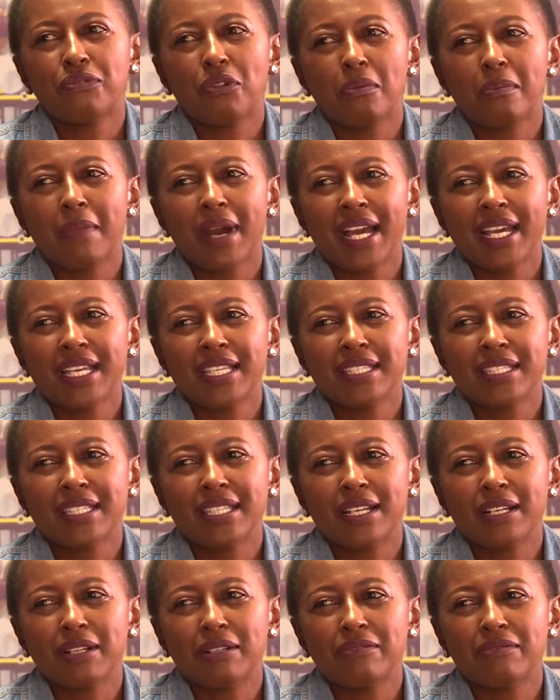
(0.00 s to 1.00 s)
for
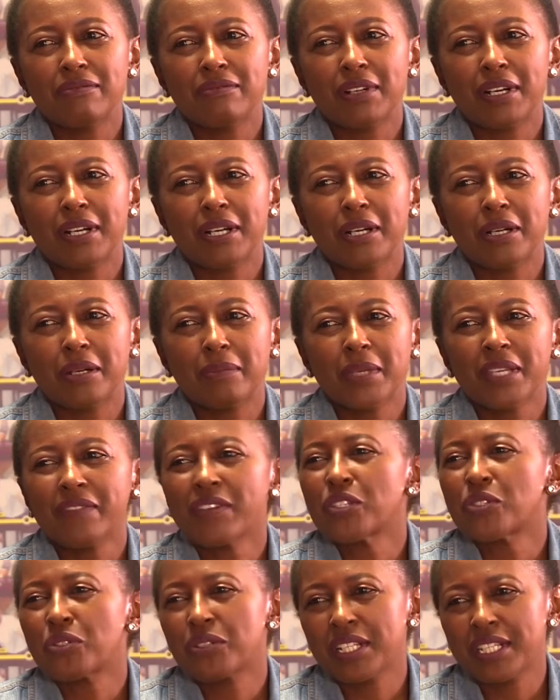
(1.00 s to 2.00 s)
myself,
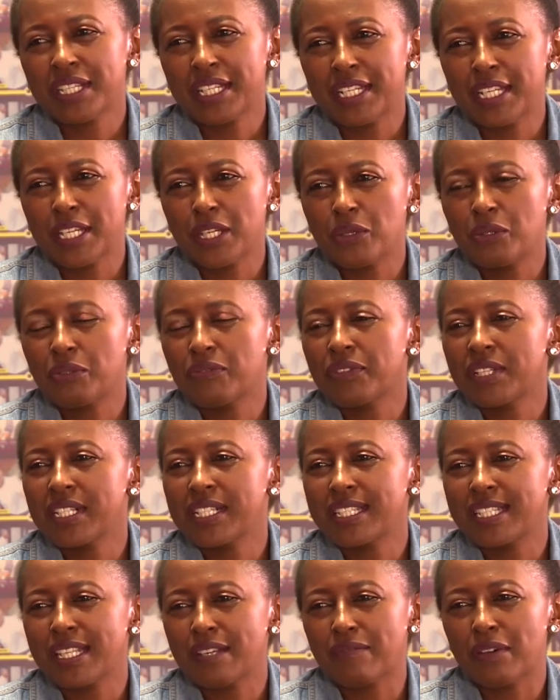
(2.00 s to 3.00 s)
even during the day, you
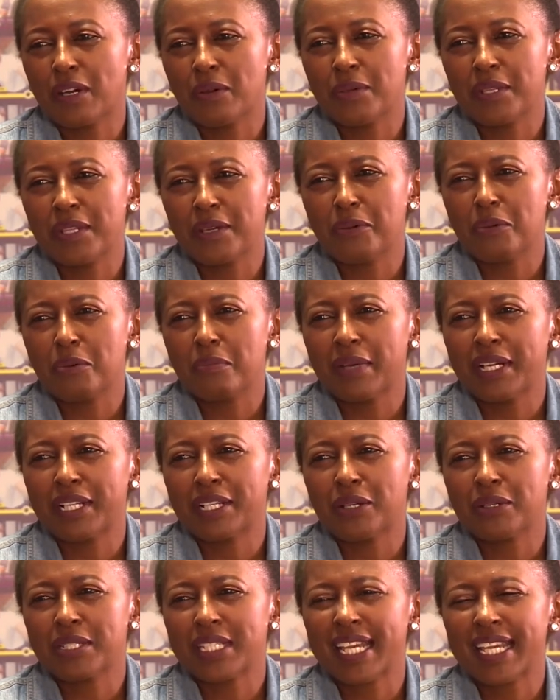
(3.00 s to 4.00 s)
feel safer with a woman,
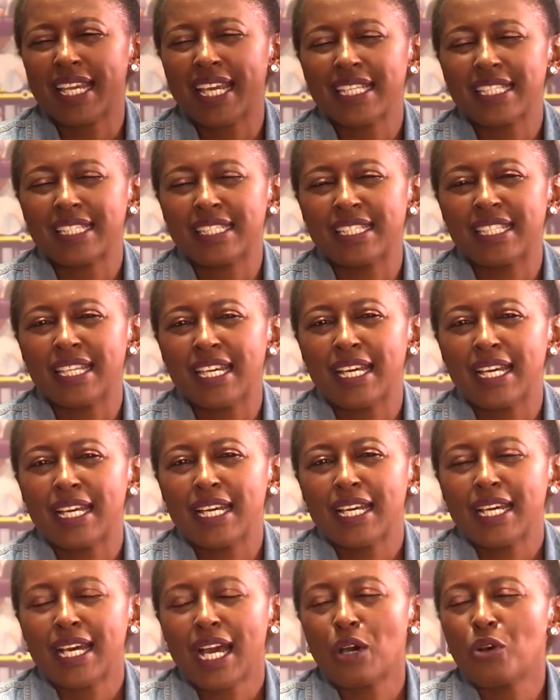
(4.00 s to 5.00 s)
because I guess
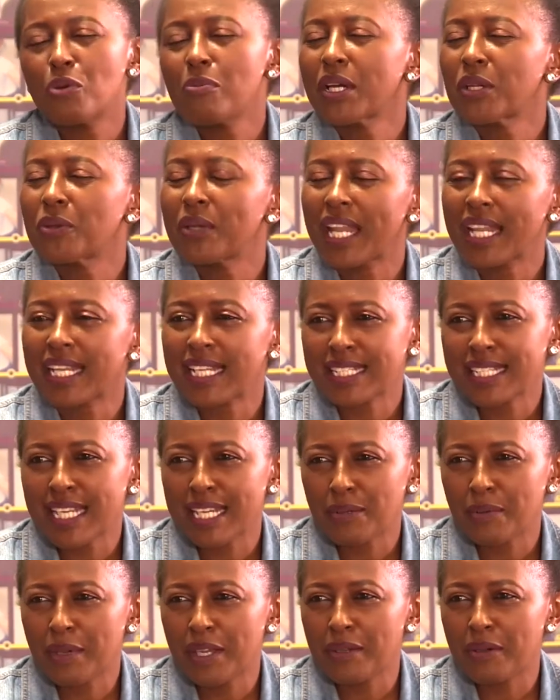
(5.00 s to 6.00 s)
a woman will
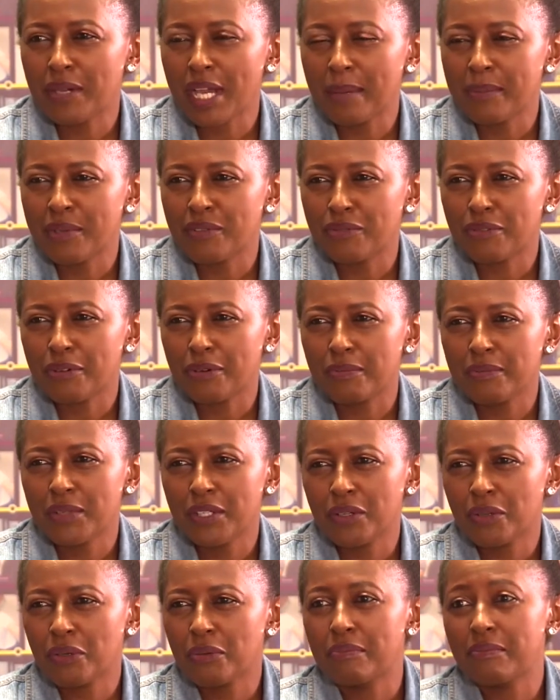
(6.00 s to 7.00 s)
understand where you're coming from,
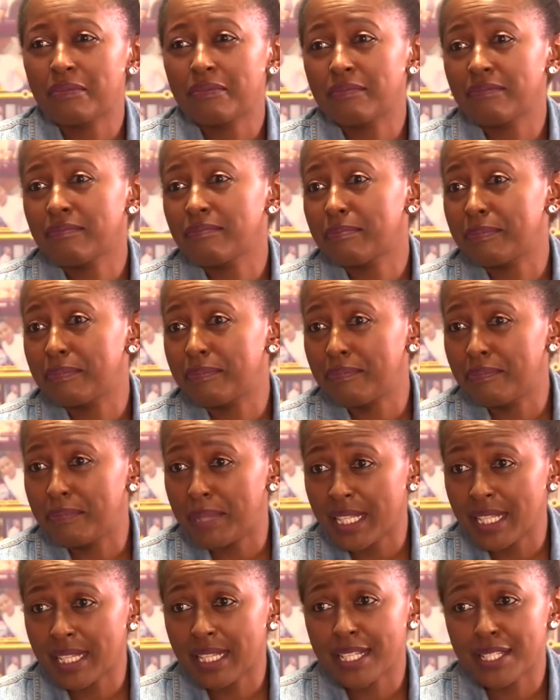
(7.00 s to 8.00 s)
you know,
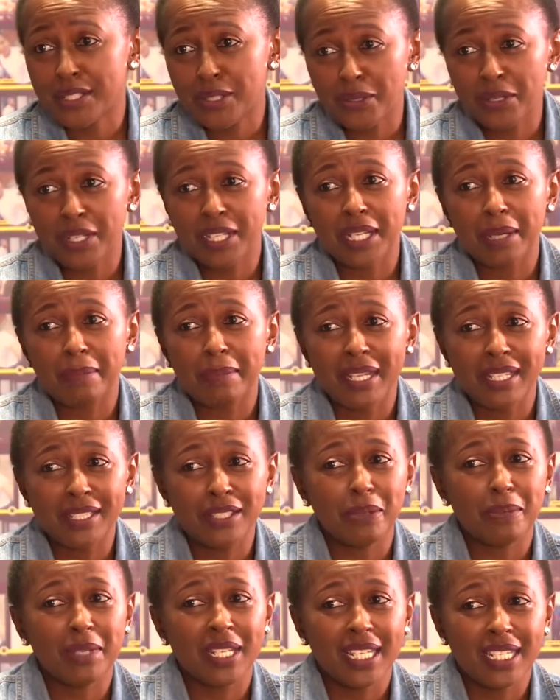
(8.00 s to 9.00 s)
being that you're in a
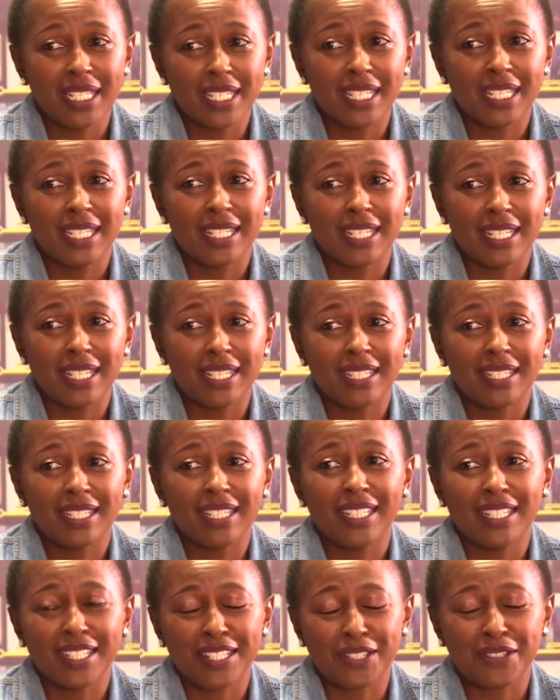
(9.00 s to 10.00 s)
male-dominated
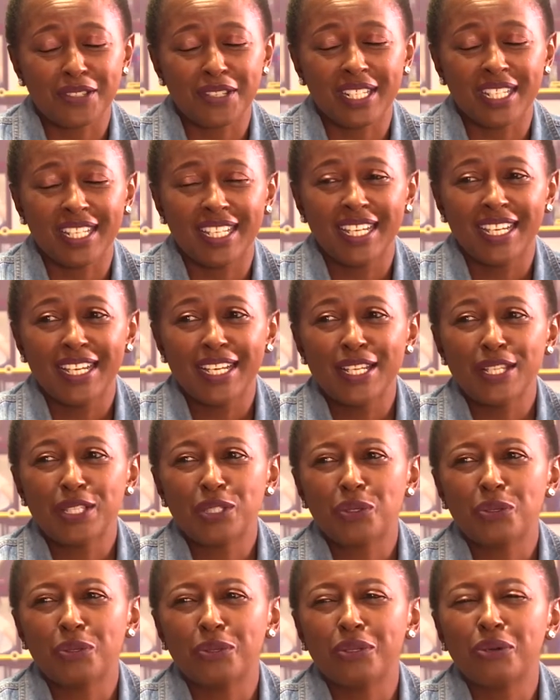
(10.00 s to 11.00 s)
industry.
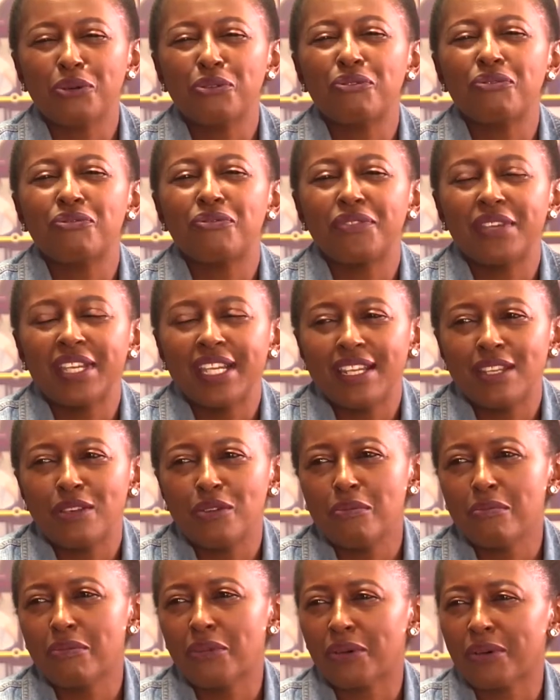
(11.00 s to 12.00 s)
So they'll feel
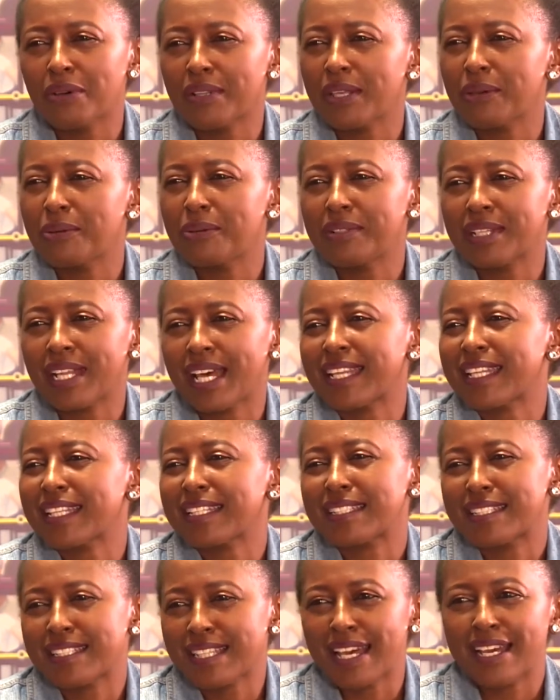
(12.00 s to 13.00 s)
you more, they will
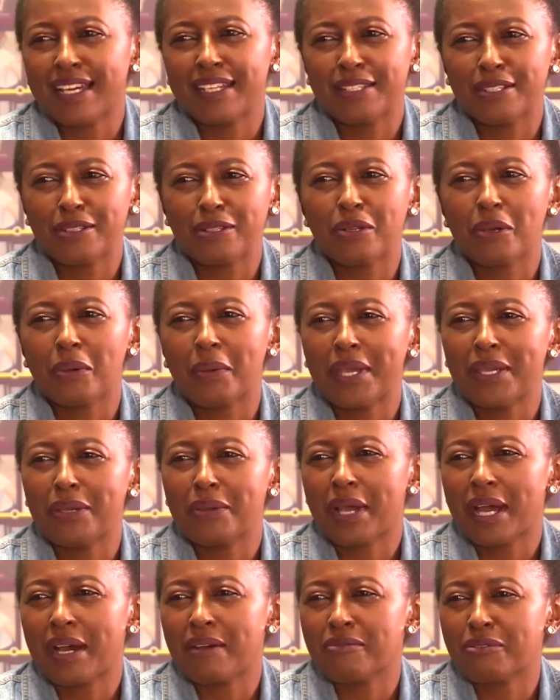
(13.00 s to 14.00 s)
understand, you know, where you
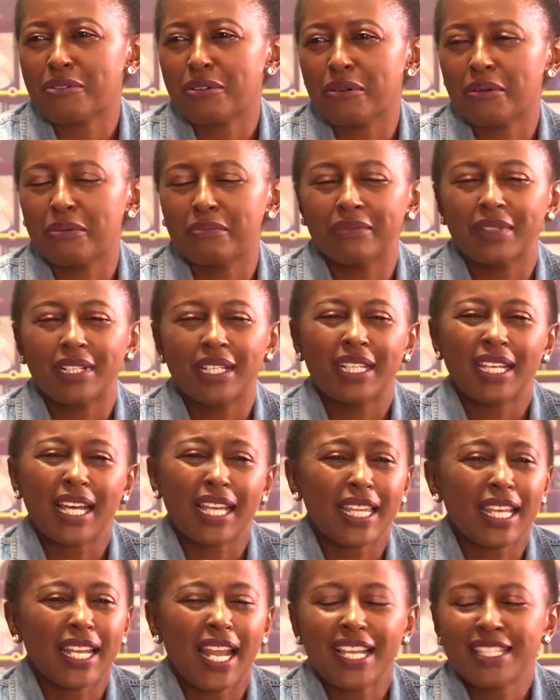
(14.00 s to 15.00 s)
come from.
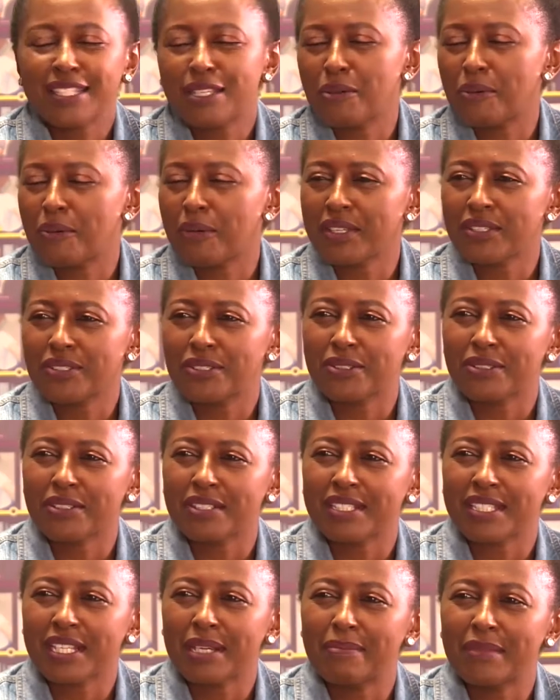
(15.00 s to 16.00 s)
And they'll ask you
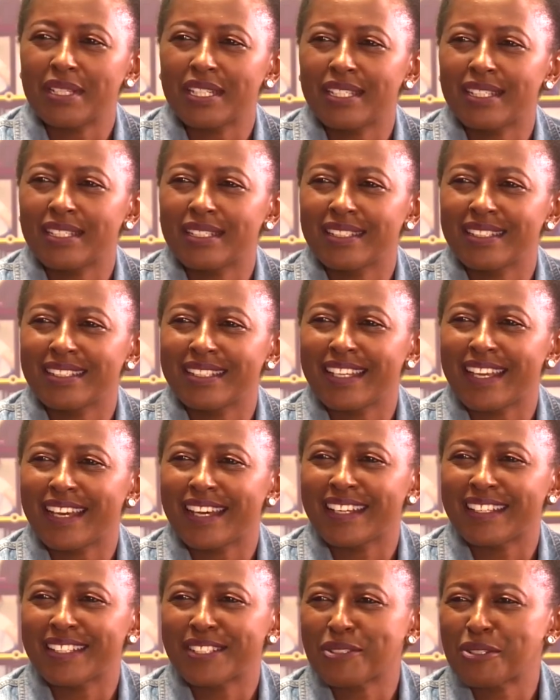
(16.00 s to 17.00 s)
questions. I mean,
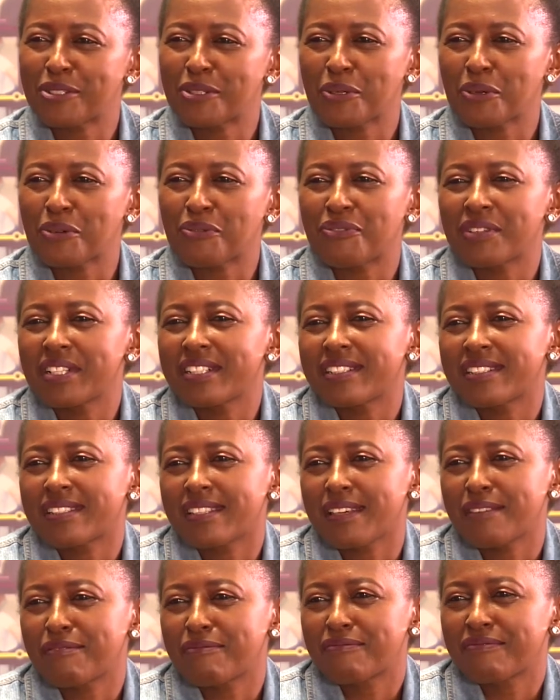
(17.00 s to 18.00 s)
yeah, don't you not feel
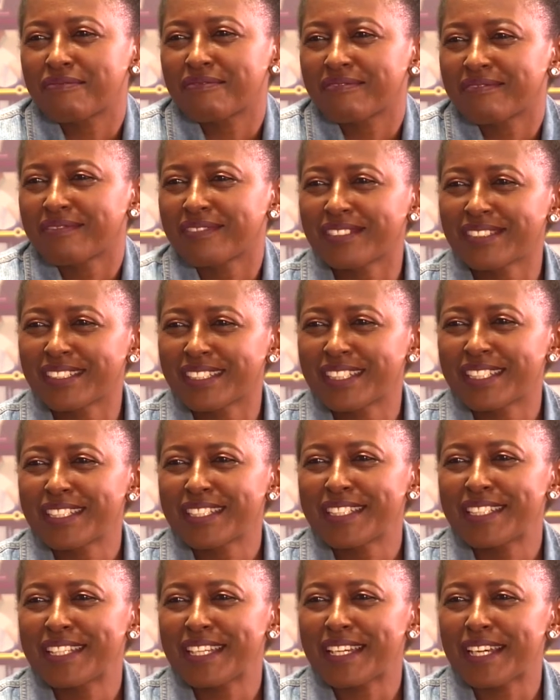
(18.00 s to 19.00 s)
safe?
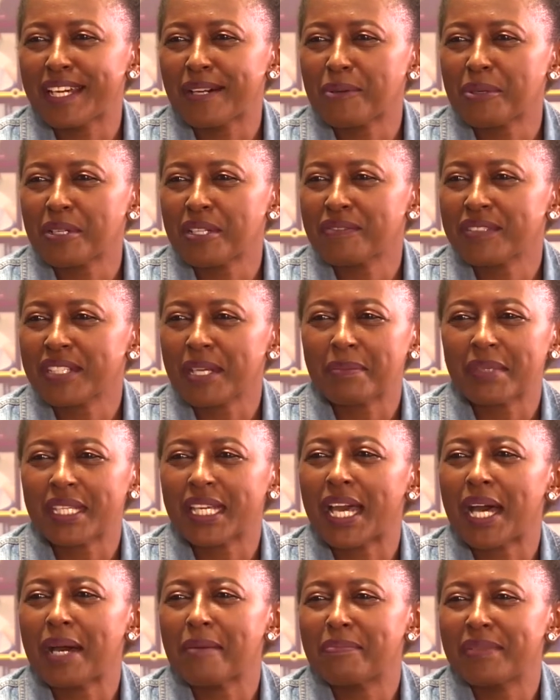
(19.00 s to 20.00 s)
Yeah, what if
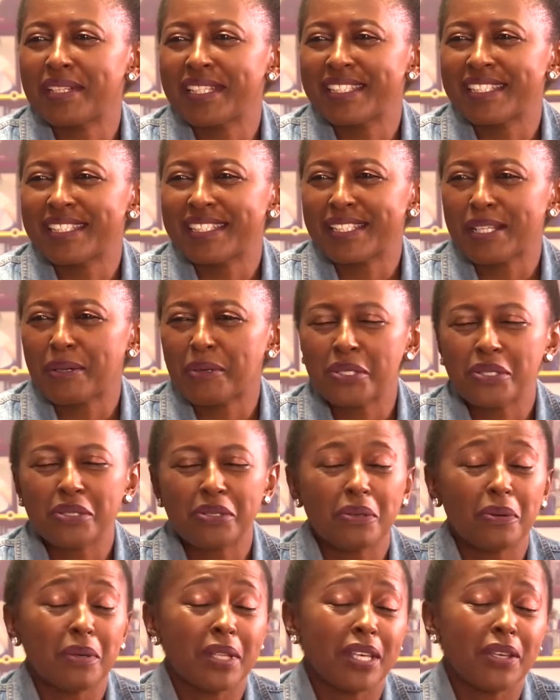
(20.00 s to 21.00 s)
something happens? They want
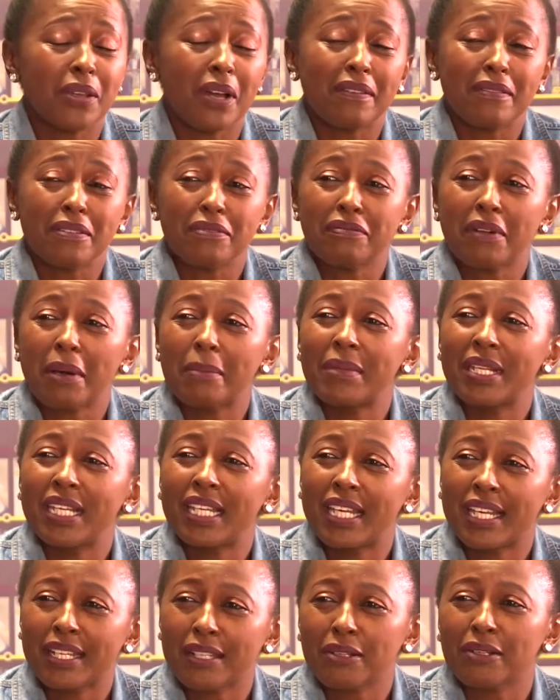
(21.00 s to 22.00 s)
to know whether you have a
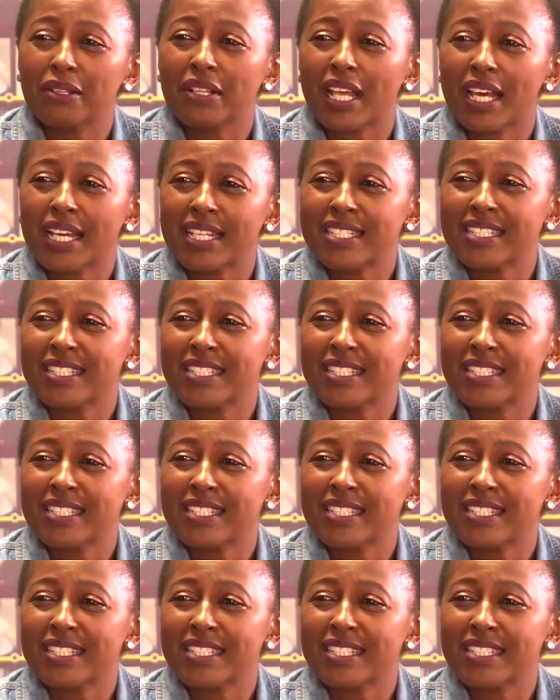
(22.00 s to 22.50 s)
family and all that.